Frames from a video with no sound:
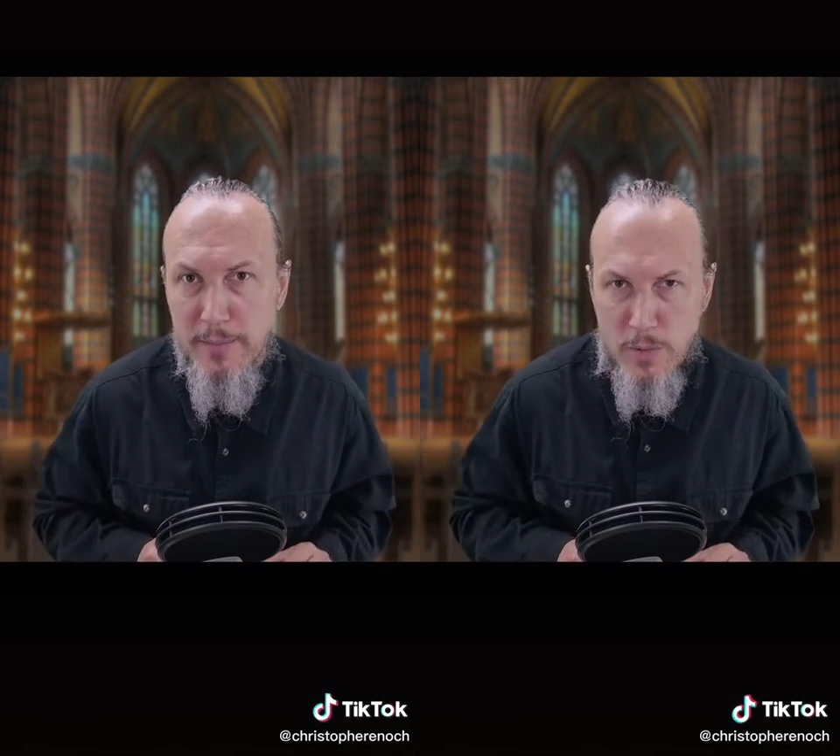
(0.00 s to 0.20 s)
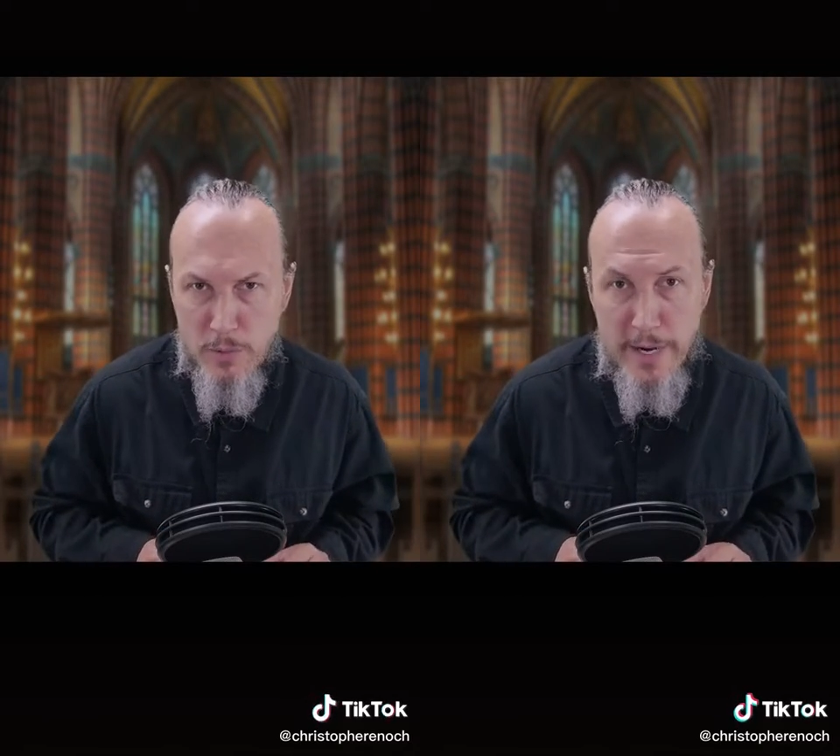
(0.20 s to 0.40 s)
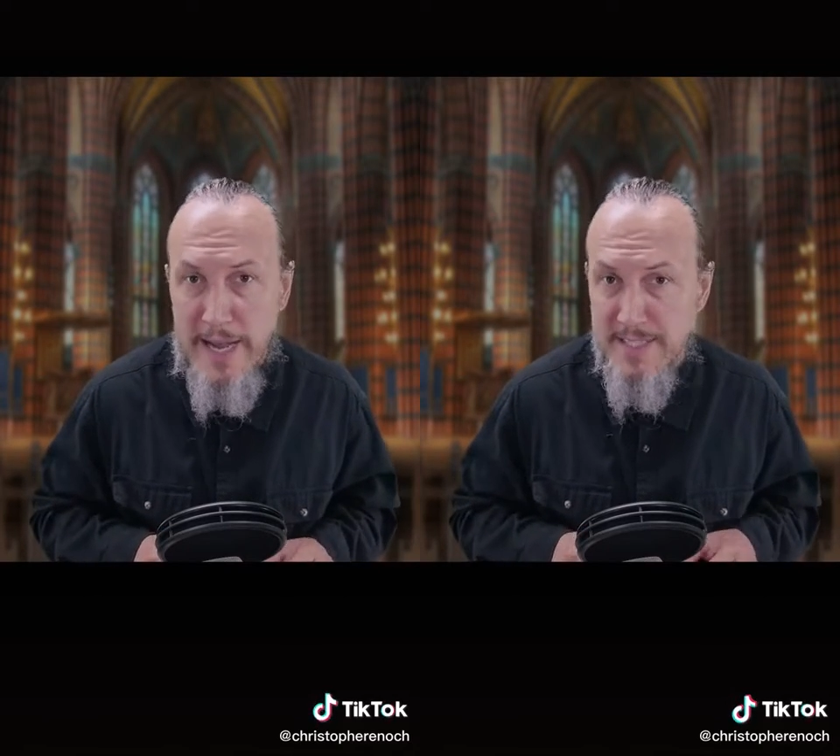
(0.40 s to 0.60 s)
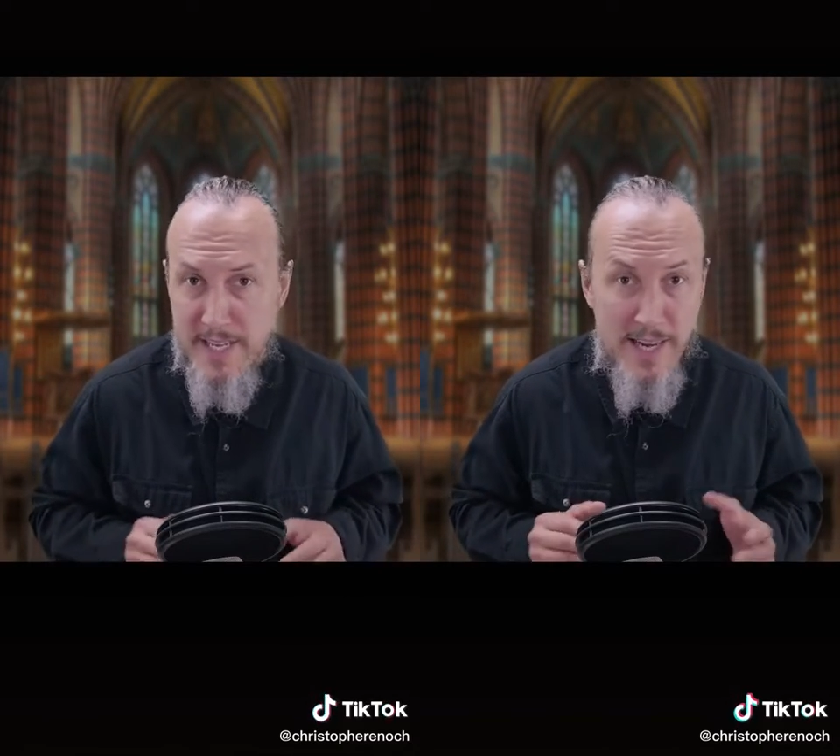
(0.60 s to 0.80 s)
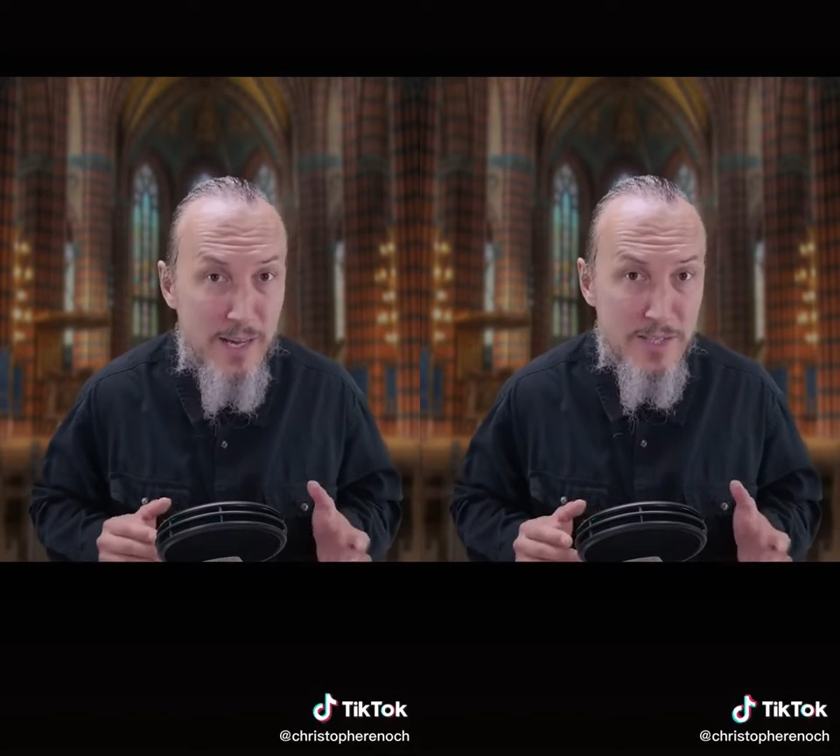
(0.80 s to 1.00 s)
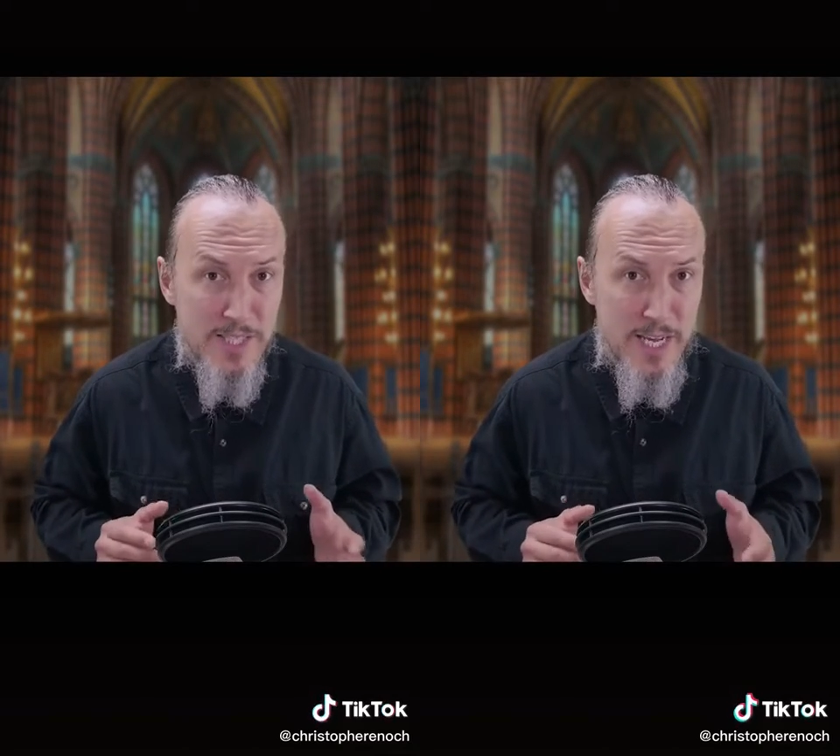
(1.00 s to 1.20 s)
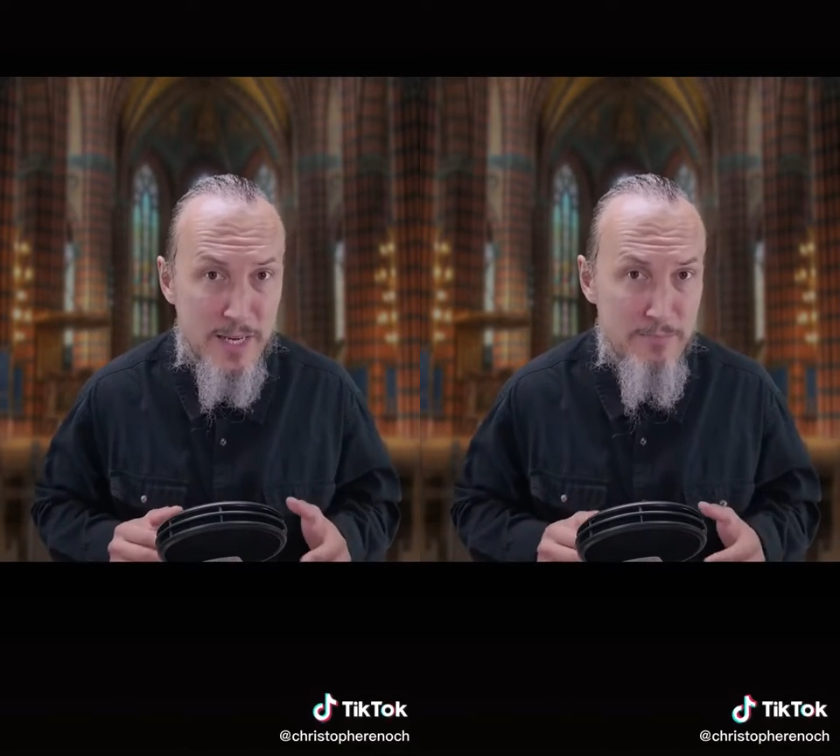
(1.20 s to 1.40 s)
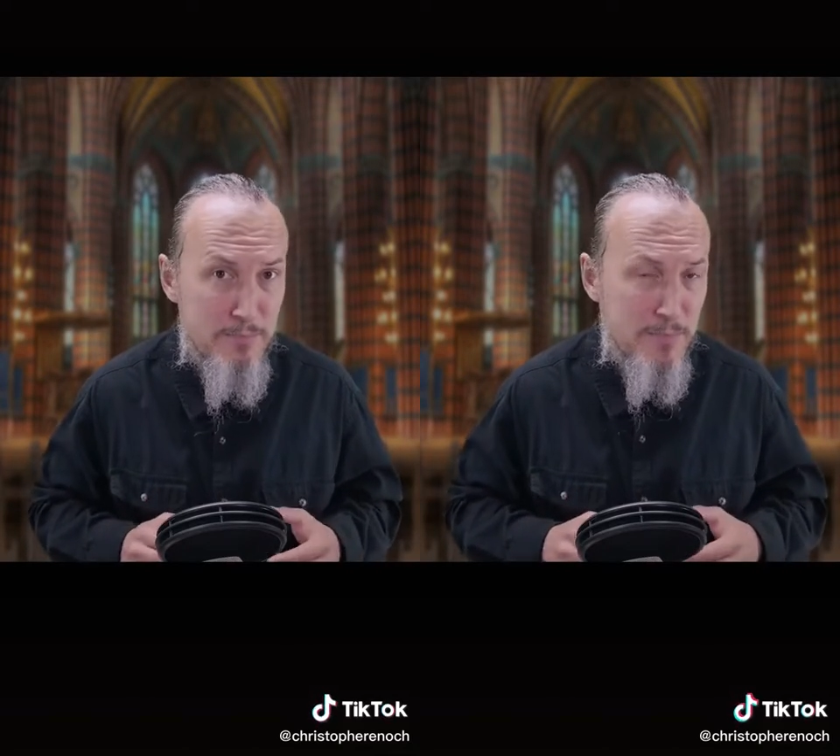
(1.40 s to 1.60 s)
Whereas Hillel
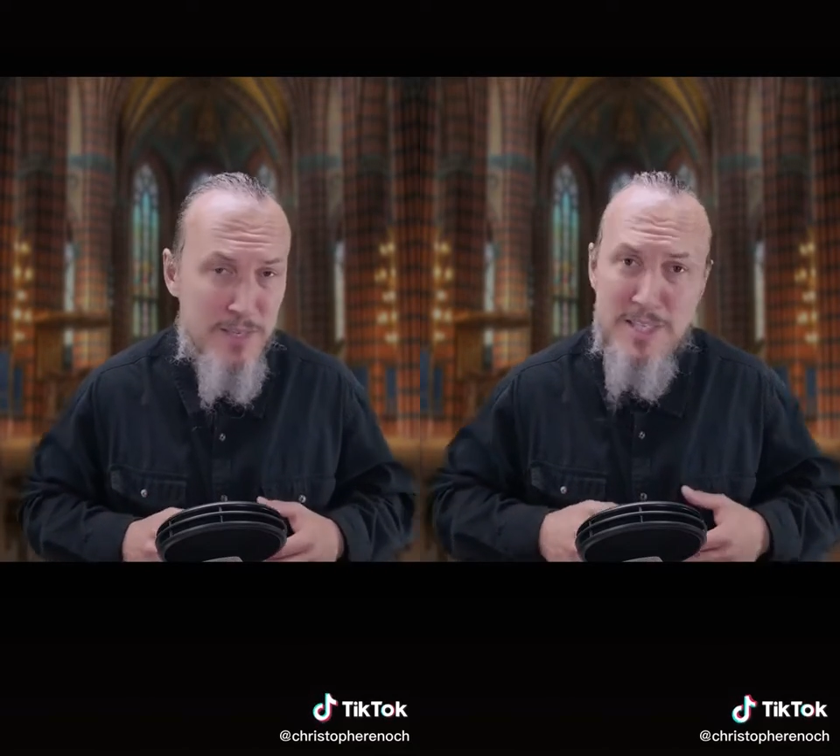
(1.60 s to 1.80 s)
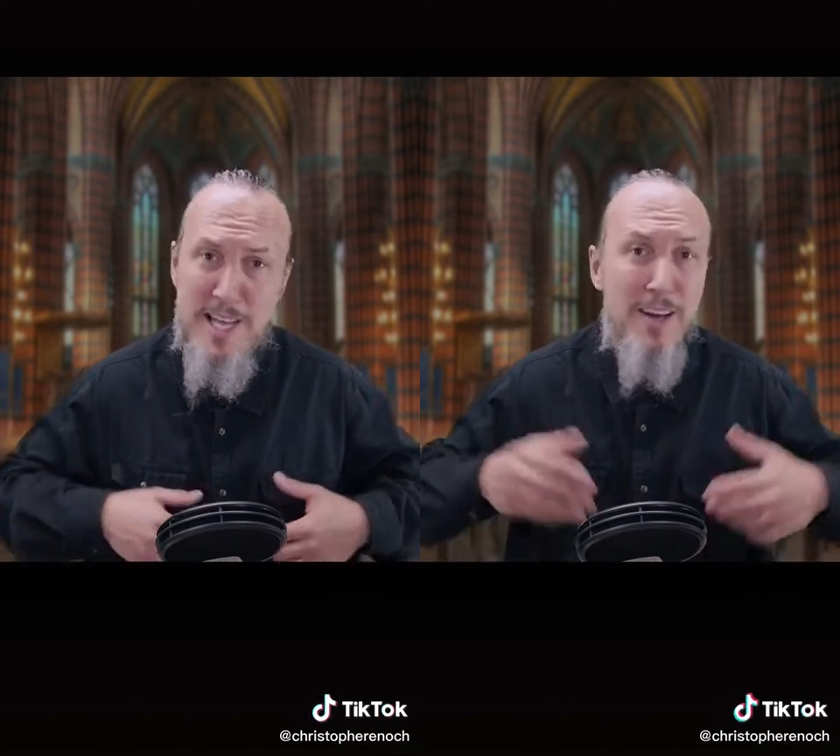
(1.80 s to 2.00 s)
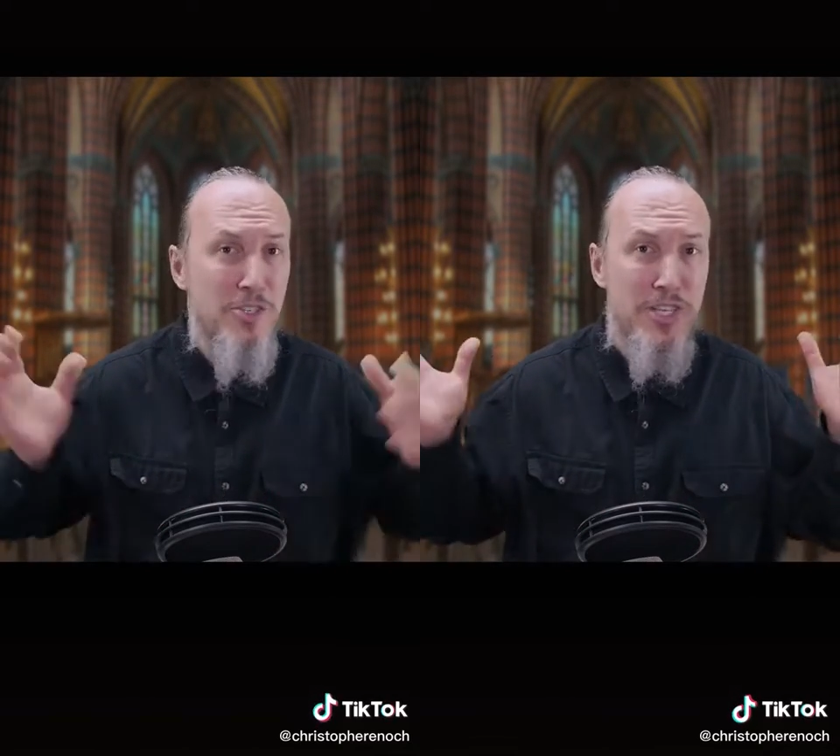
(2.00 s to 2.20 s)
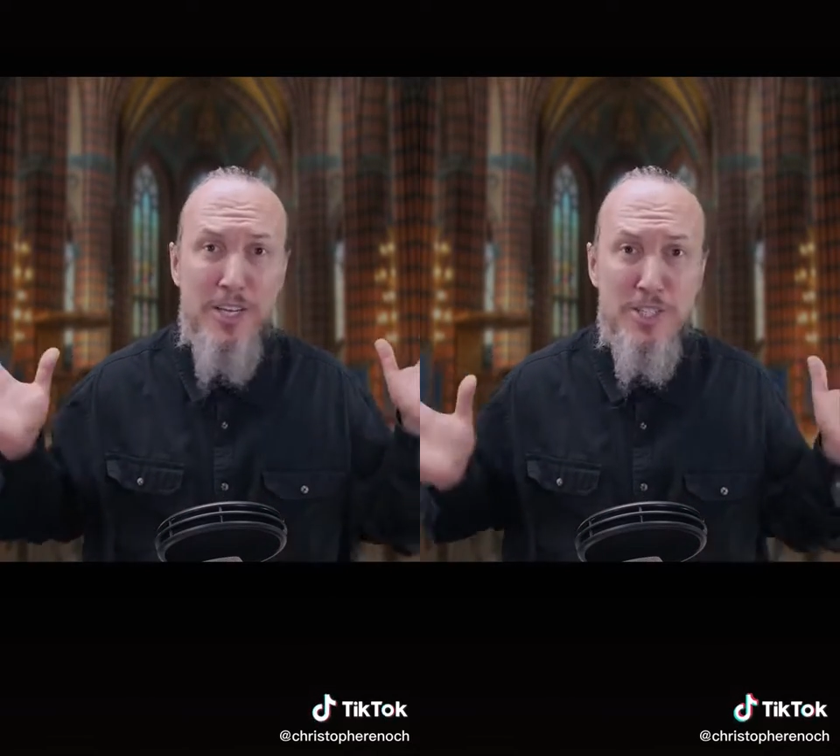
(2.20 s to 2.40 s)
said, tell her she looks